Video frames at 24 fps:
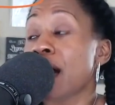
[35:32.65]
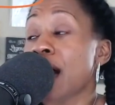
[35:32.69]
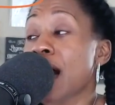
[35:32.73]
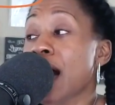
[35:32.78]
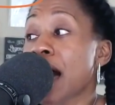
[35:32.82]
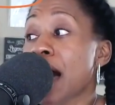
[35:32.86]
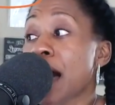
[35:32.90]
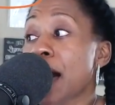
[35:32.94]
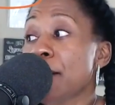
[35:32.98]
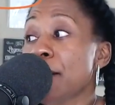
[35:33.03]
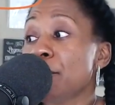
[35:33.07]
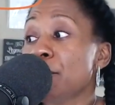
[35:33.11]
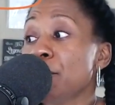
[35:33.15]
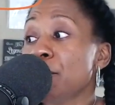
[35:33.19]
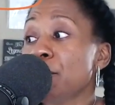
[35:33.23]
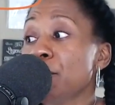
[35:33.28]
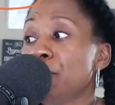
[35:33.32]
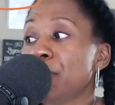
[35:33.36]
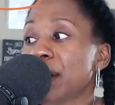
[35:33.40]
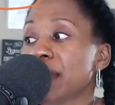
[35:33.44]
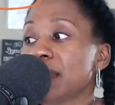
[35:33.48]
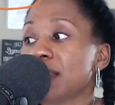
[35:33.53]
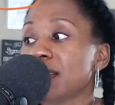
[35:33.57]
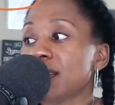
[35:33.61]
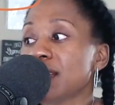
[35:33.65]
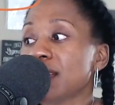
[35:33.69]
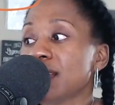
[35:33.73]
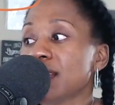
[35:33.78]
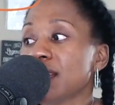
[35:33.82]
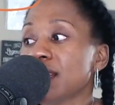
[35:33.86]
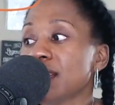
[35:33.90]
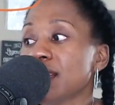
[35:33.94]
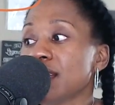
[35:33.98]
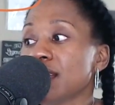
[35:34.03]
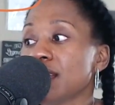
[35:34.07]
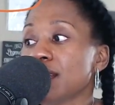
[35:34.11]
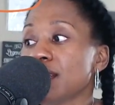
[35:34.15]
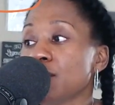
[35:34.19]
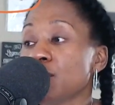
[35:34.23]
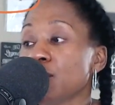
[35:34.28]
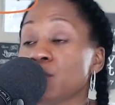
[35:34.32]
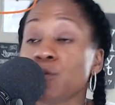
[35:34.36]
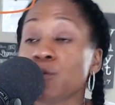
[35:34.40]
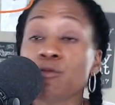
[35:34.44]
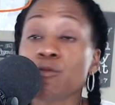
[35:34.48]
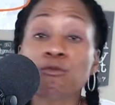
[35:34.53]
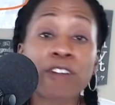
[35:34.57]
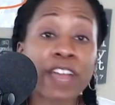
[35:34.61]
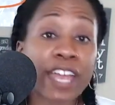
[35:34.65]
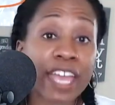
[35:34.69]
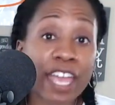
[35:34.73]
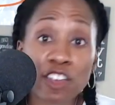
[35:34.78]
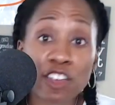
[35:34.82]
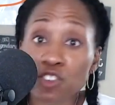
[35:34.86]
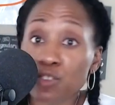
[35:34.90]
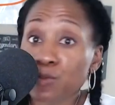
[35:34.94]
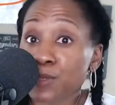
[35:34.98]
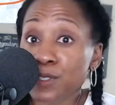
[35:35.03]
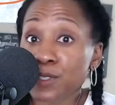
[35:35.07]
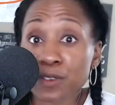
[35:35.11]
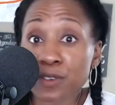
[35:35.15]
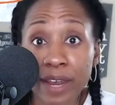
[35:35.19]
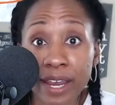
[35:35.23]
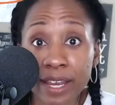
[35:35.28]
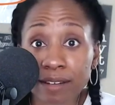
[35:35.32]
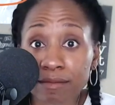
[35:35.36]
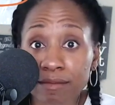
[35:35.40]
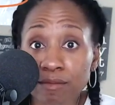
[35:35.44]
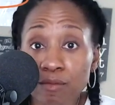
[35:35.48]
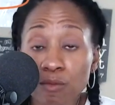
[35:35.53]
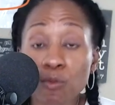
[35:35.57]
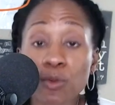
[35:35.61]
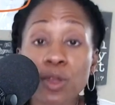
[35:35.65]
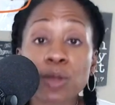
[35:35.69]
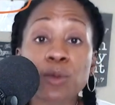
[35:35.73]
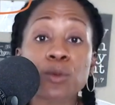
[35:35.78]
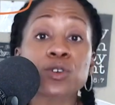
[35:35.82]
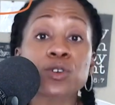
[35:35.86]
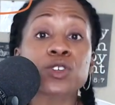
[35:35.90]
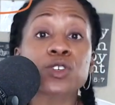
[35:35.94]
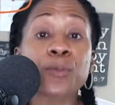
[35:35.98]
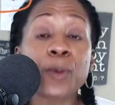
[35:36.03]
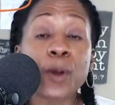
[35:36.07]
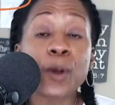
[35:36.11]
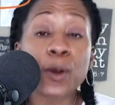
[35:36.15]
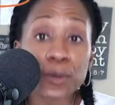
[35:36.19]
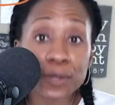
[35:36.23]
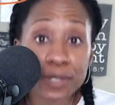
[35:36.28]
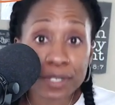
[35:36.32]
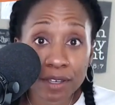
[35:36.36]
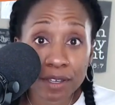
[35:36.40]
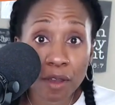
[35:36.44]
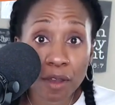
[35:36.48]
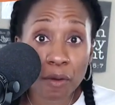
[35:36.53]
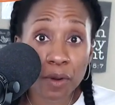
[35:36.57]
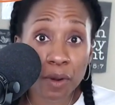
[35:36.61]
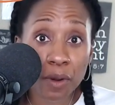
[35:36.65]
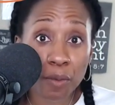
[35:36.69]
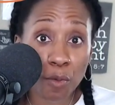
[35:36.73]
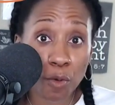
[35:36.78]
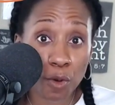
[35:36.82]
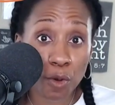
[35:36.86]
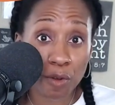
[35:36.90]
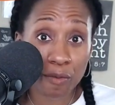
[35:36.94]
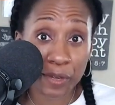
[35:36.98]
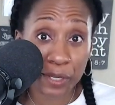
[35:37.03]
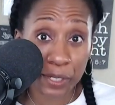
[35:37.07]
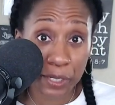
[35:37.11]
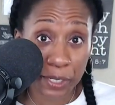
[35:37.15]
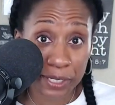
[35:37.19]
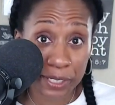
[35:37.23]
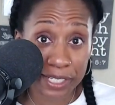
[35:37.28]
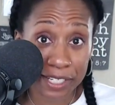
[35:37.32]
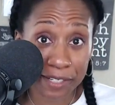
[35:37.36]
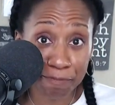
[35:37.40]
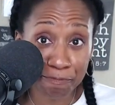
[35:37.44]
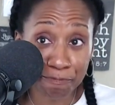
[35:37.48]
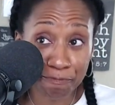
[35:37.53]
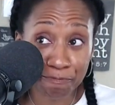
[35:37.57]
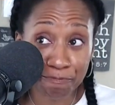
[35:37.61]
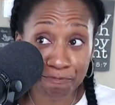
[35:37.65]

Um, but vacation was great. We were supposed to go to Puerto Vallarta.